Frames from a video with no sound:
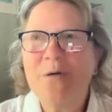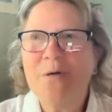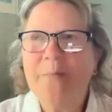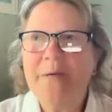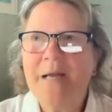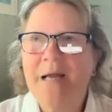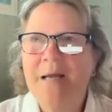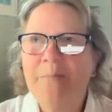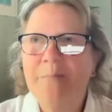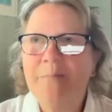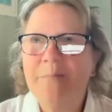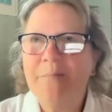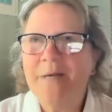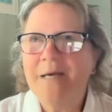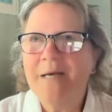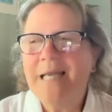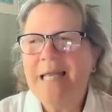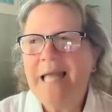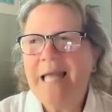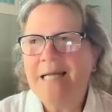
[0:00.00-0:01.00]
but I'm
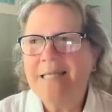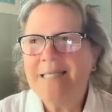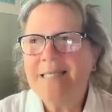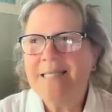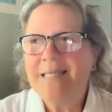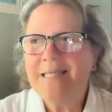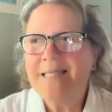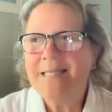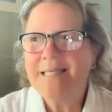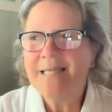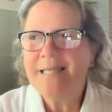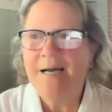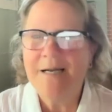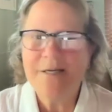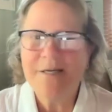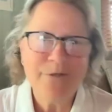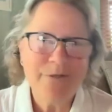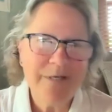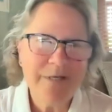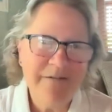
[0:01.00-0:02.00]
going to guess that
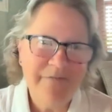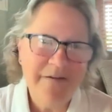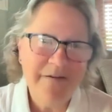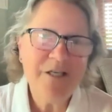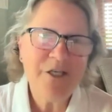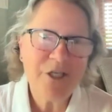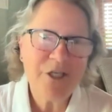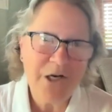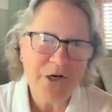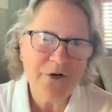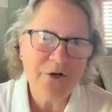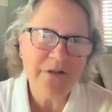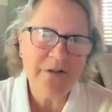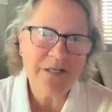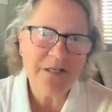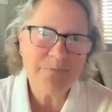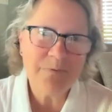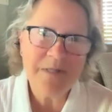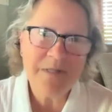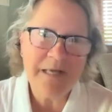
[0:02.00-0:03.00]
doctor, if he shared
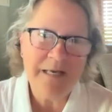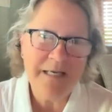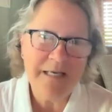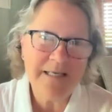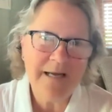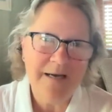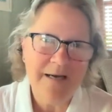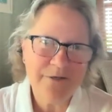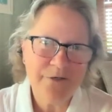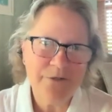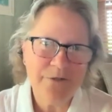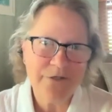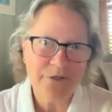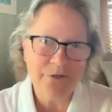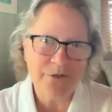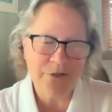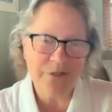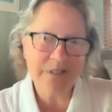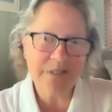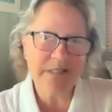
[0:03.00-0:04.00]
this with any doctors or
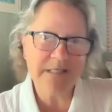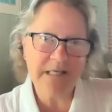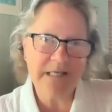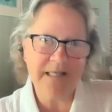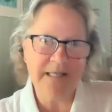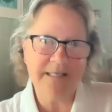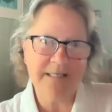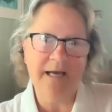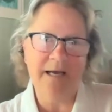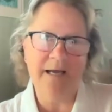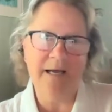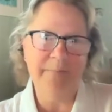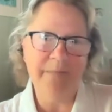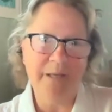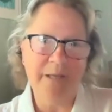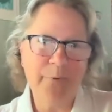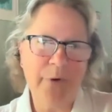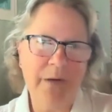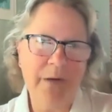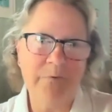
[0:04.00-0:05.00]
nurses at the time, they
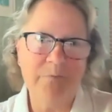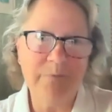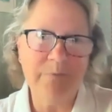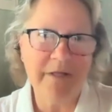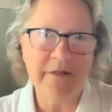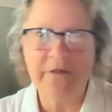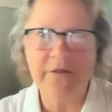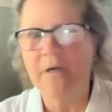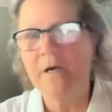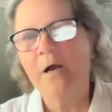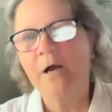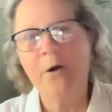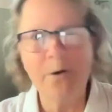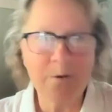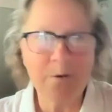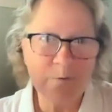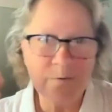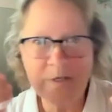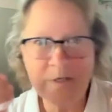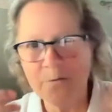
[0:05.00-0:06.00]
probably thought,
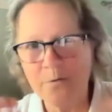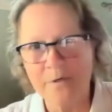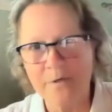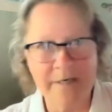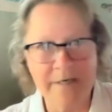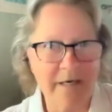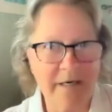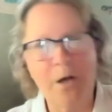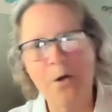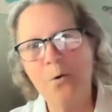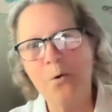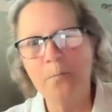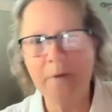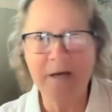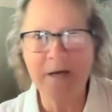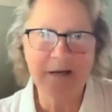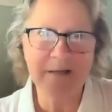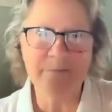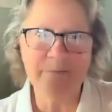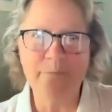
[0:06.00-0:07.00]
"Oh, you were in a coma,"
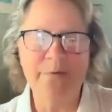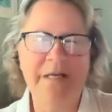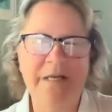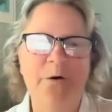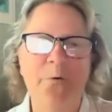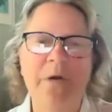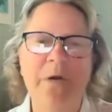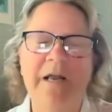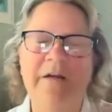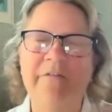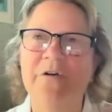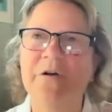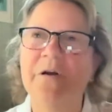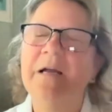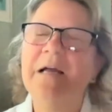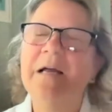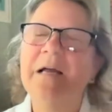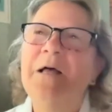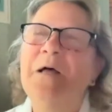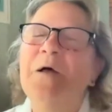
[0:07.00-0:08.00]
and you know, whatever.
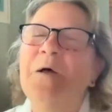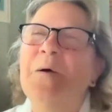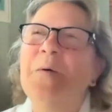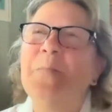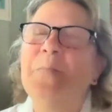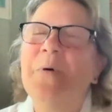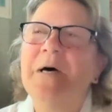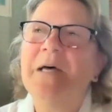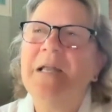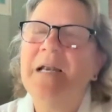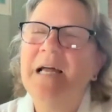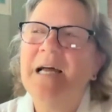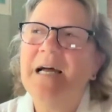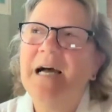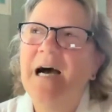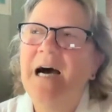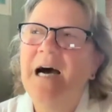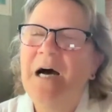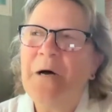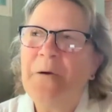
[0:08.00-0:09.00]
But
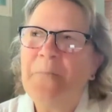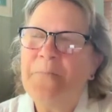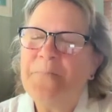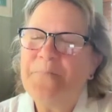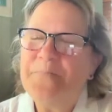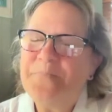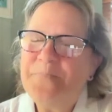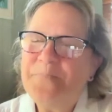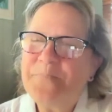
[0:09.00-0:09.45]
um,